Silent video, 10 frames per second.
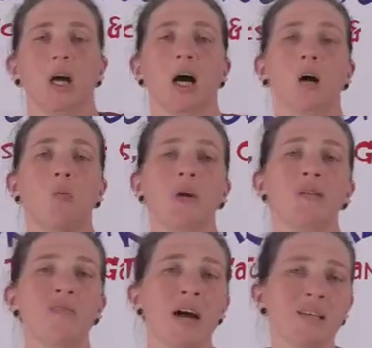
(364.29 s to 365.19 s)

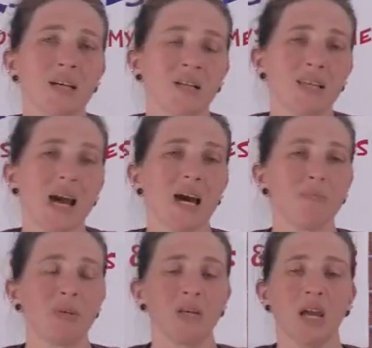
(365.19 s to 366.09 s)
When that does
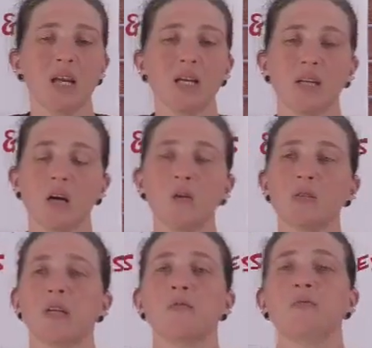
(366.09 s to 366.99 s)
happen and it goes
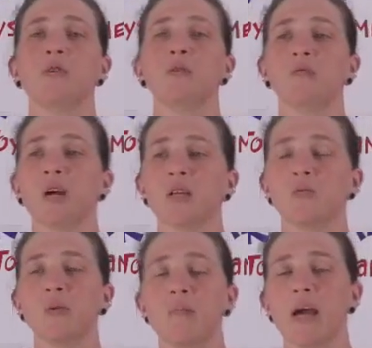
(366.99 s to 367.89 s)
into full effect,
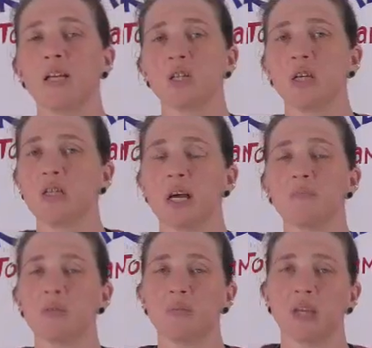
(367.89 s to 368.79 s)
we may change up
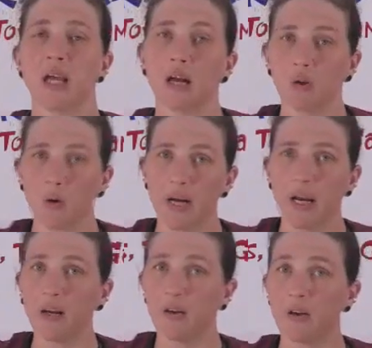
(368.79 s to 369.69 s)
some of the category
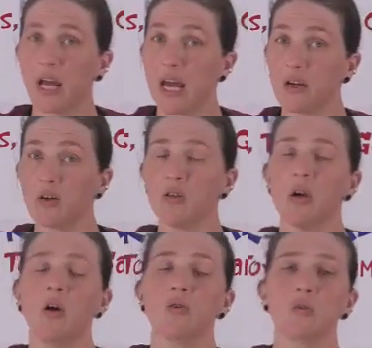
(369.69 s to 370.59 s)
headers.
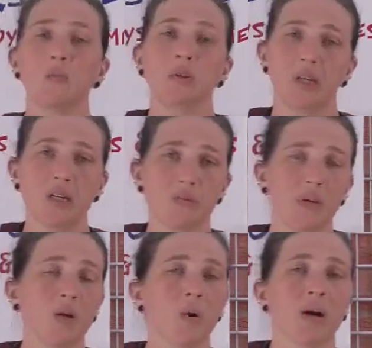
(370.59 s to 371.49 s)
So please
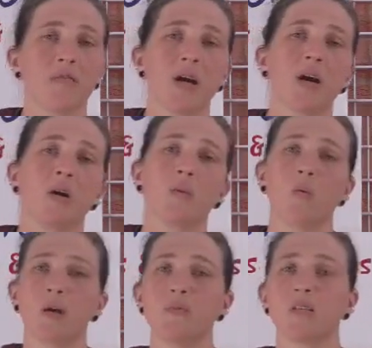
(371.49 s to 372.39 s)
be aware of that on the
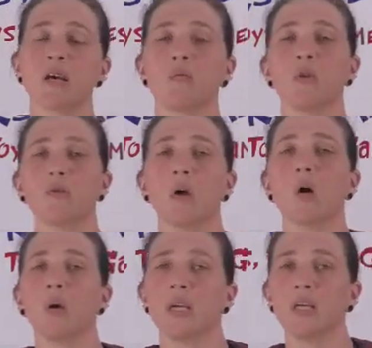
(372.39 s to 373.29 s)
website when you
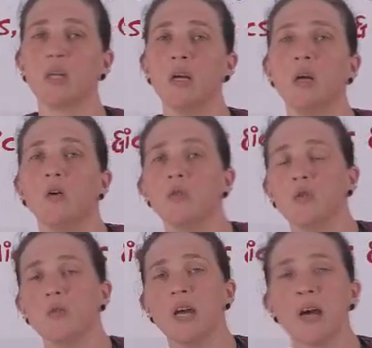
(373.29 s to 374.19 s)
go in to
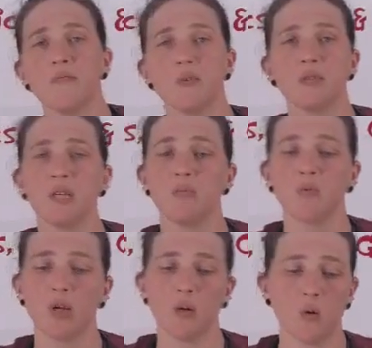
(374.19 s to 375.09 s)
the FOC
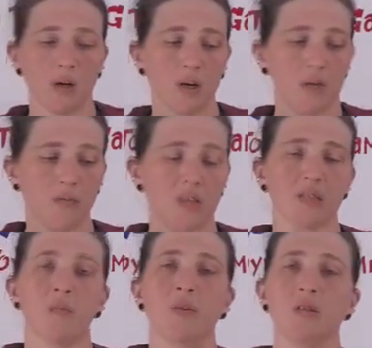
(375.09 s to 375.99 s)
pre-order, that
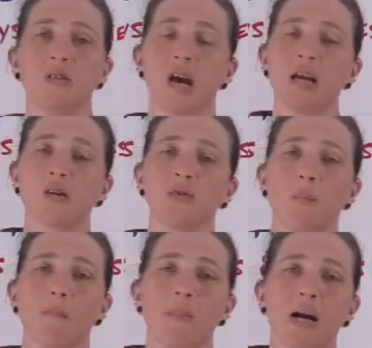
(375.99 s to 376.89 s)
some of the titles
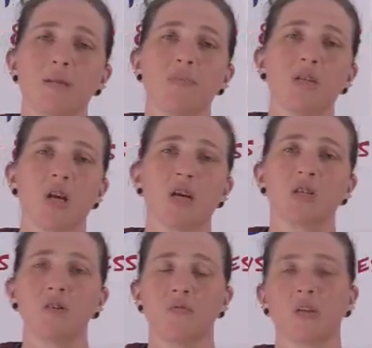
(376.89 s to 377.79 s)
might be
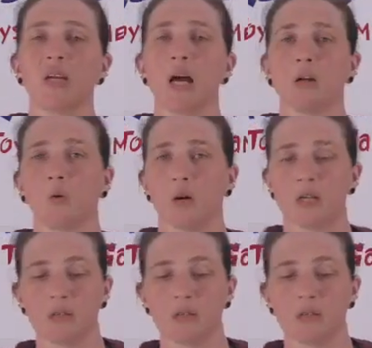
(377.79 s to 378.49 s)
changing for the categories.